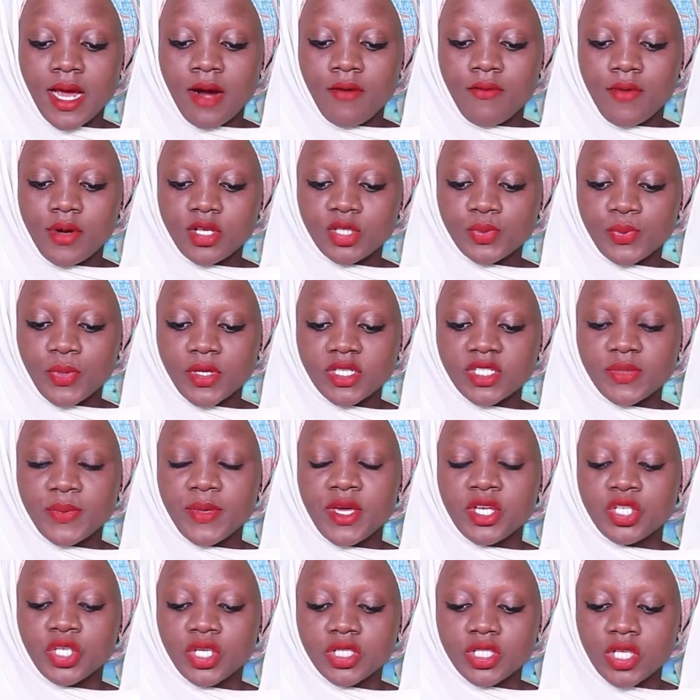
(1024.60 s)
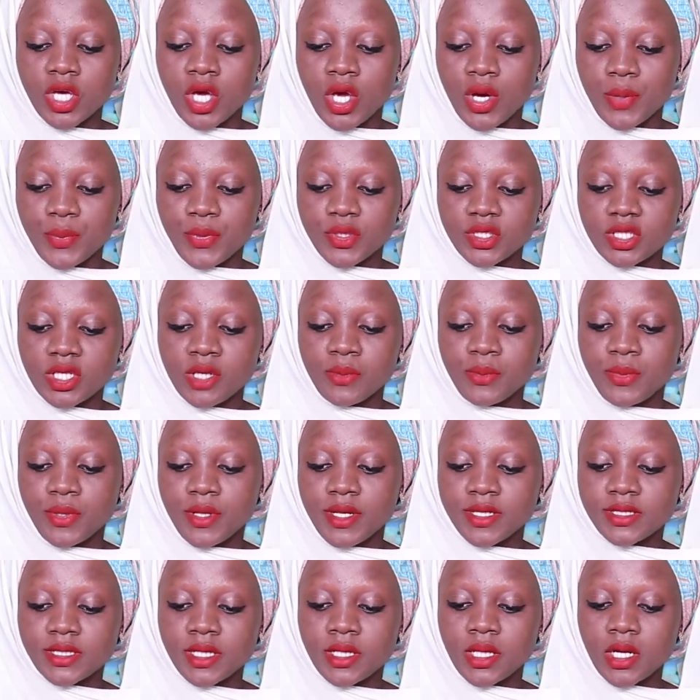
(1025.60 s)
and response measures put in
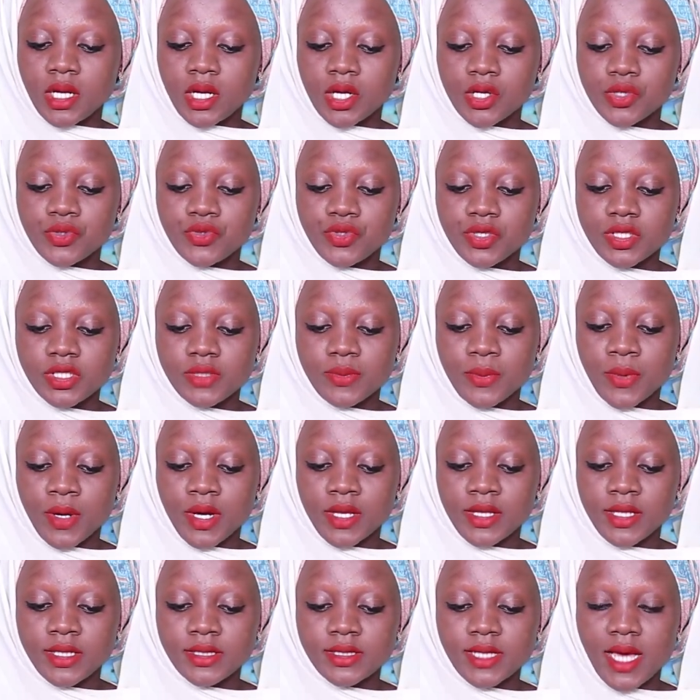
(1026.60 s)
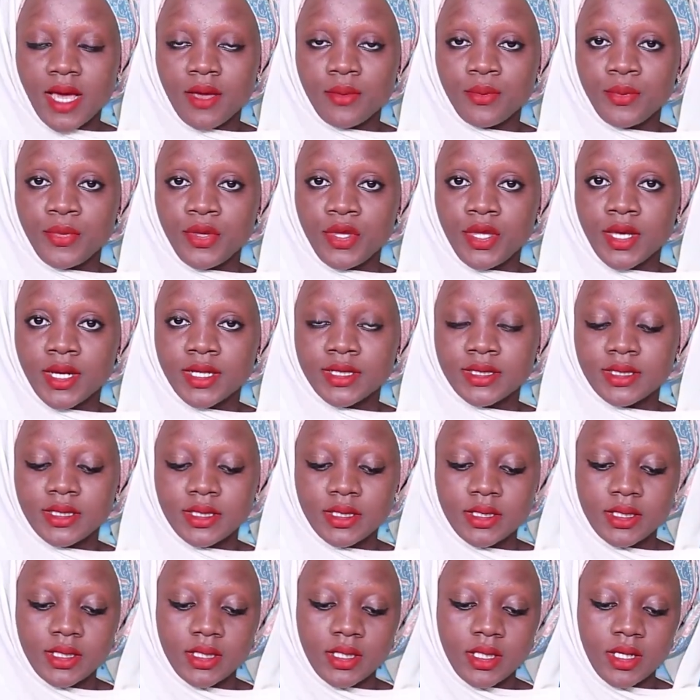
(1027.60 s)
place in the country's borders and beyond.
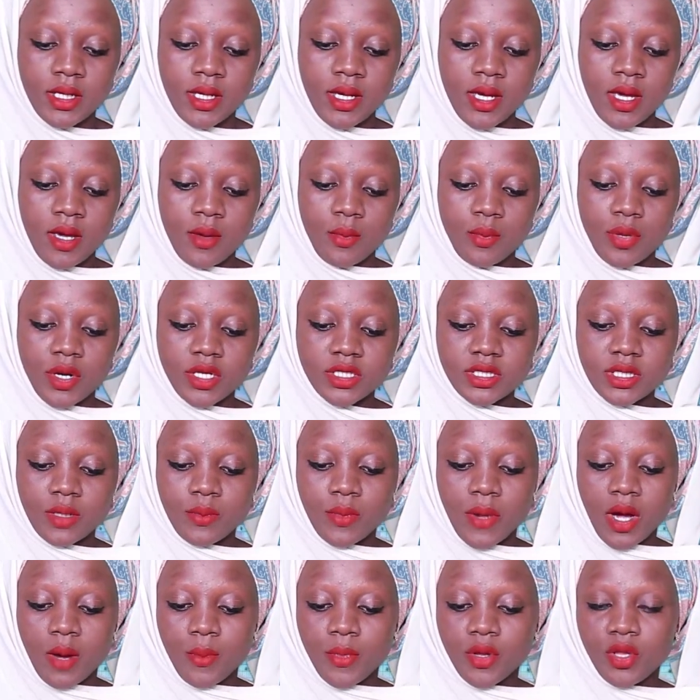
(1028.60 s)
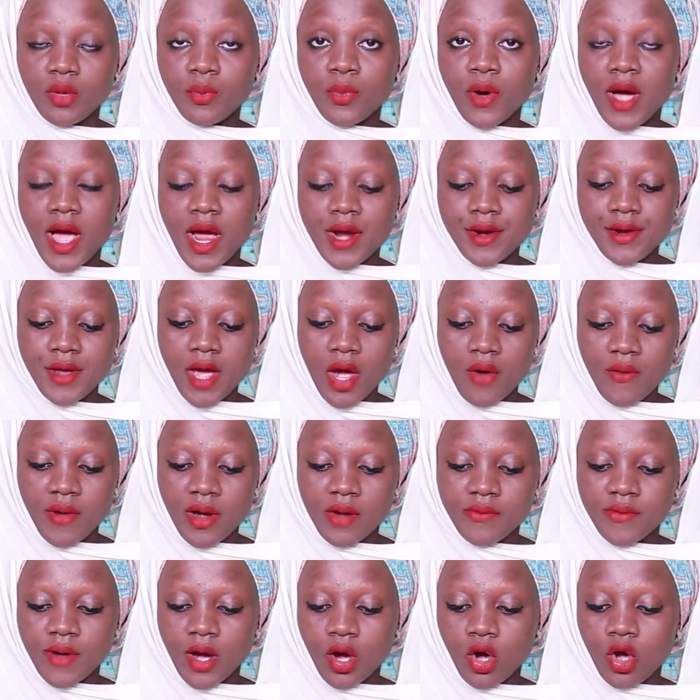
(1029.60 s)
President Muhammadu Buhari,
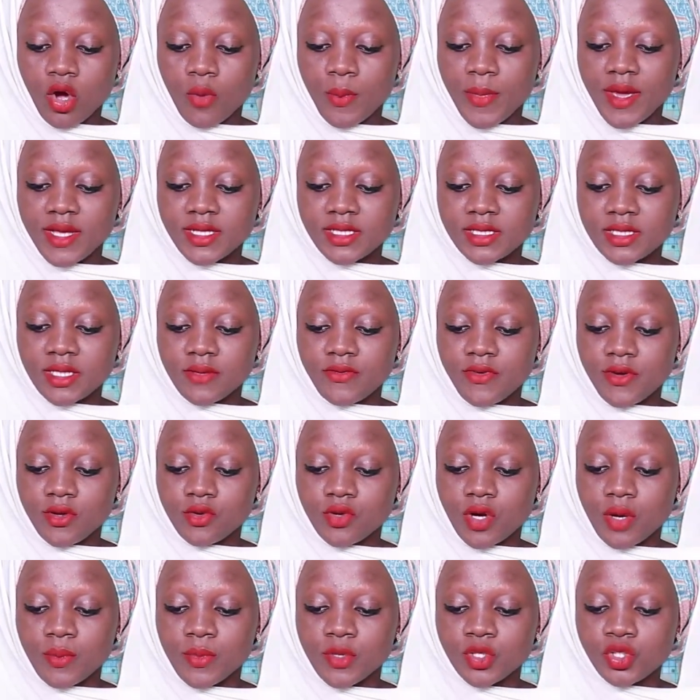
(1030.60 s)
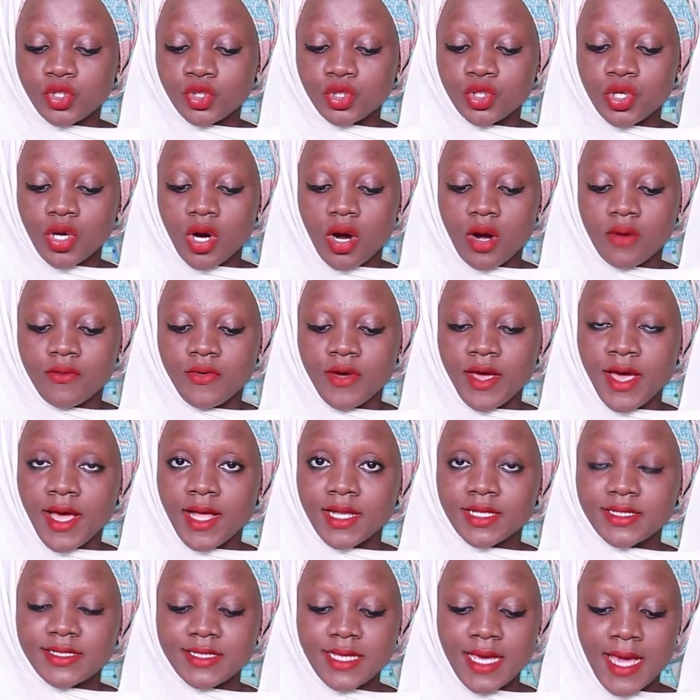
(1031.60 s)
however, commends the Federal Ministry of
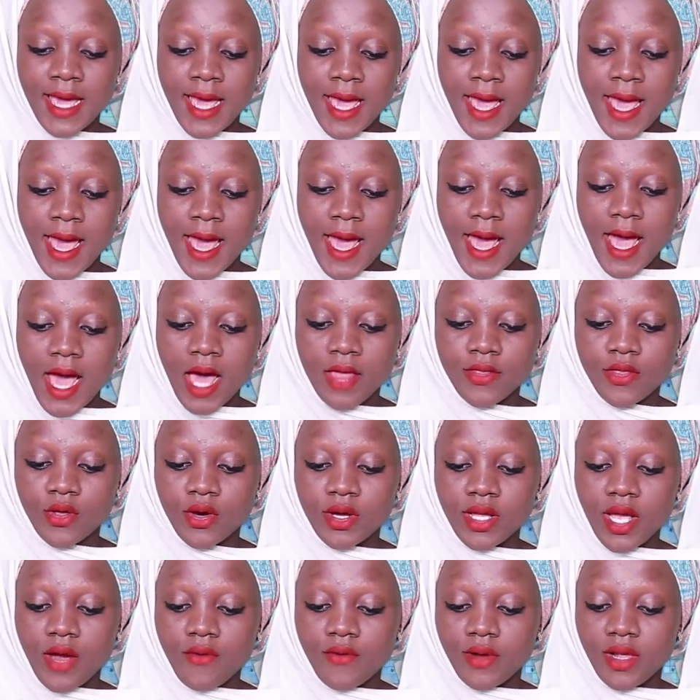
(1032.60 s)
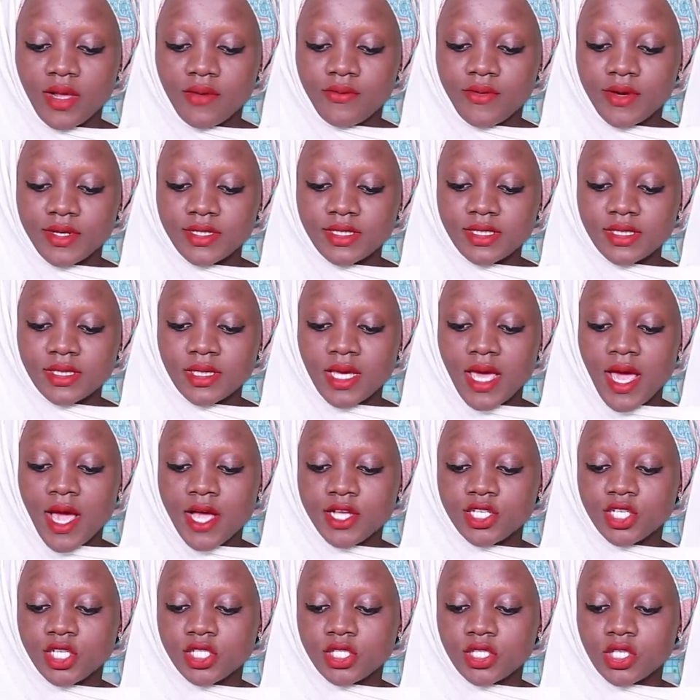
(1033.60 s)
Health and other relevant
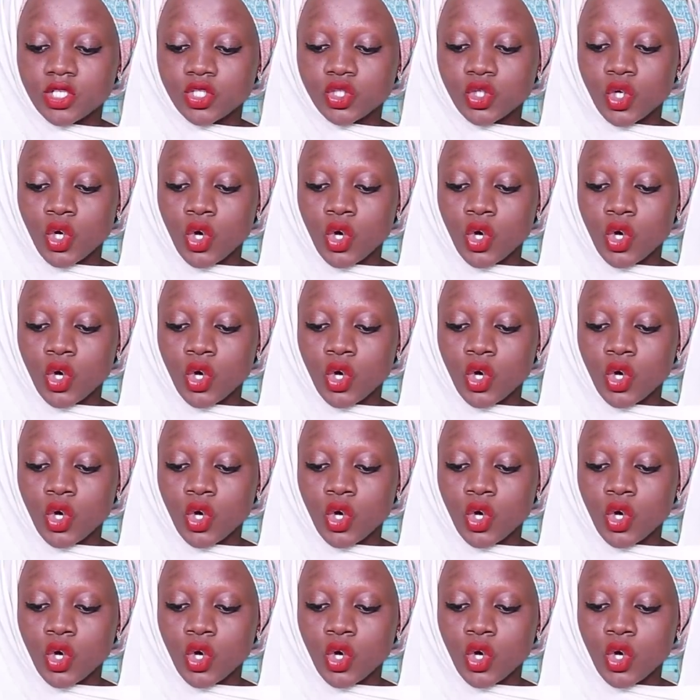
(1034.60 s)
agencies